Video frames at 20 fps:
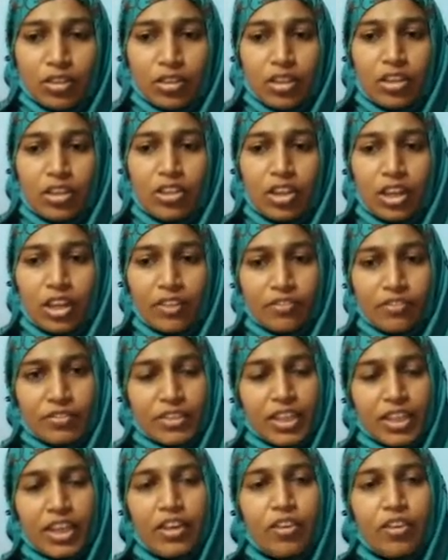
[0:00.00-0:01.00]
on the left
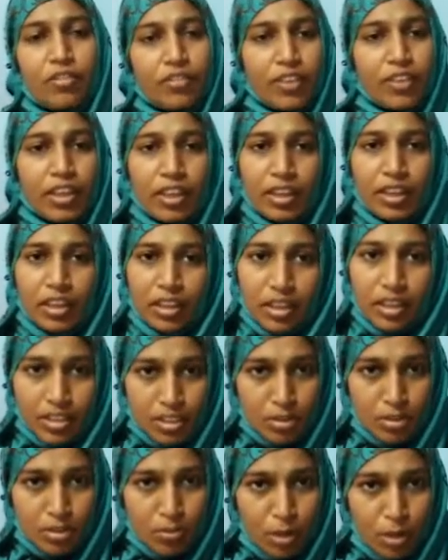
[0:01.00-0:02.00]
side of the
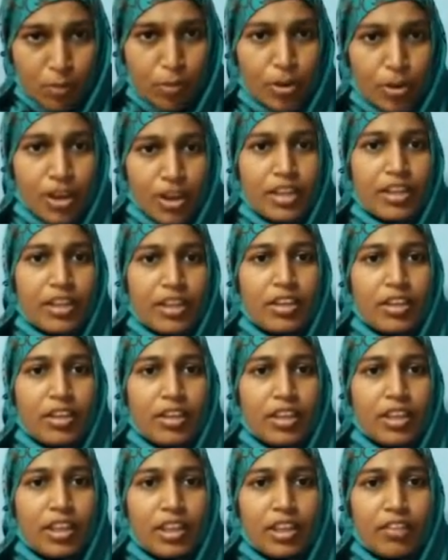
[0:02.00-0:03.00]
decimal point.
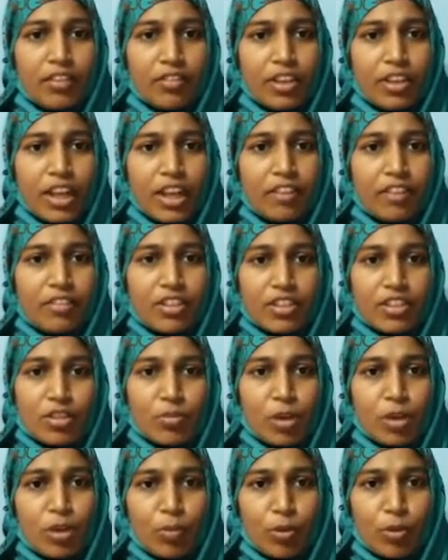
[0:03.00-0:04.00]
Here we have
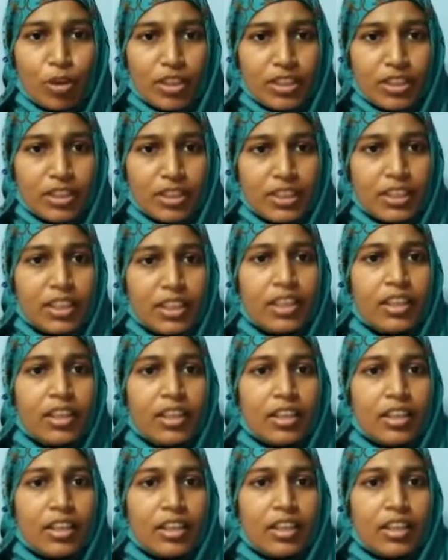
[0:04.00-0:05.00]
decimal points.
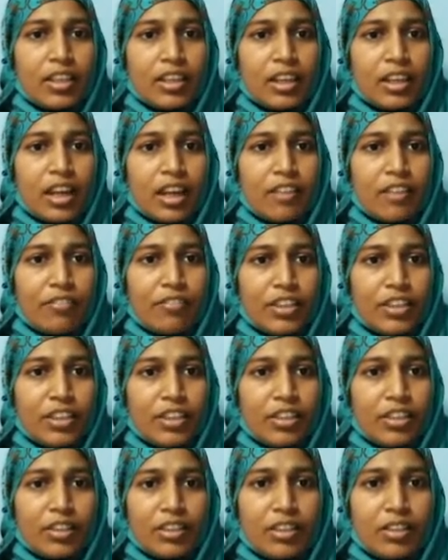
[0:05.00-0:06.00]

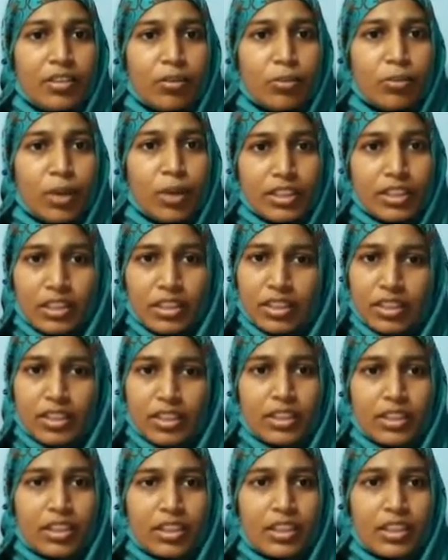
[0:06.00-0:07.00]
After
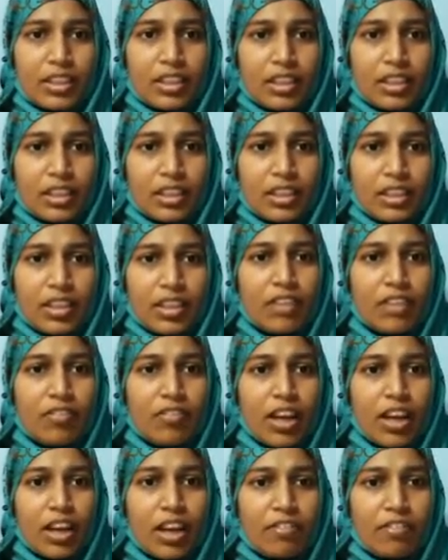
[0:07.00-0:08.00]
ones, then
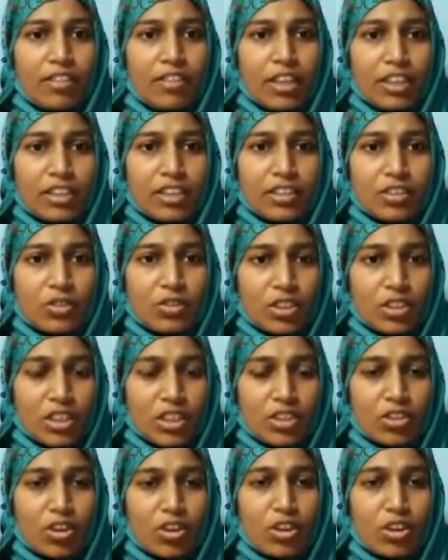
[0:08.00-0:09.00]
we have tens. So
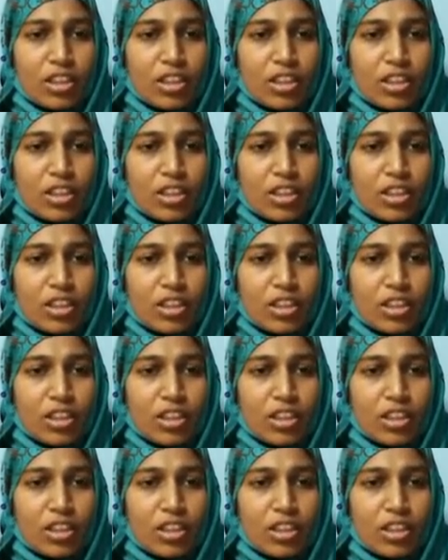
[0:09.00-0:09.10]
these are all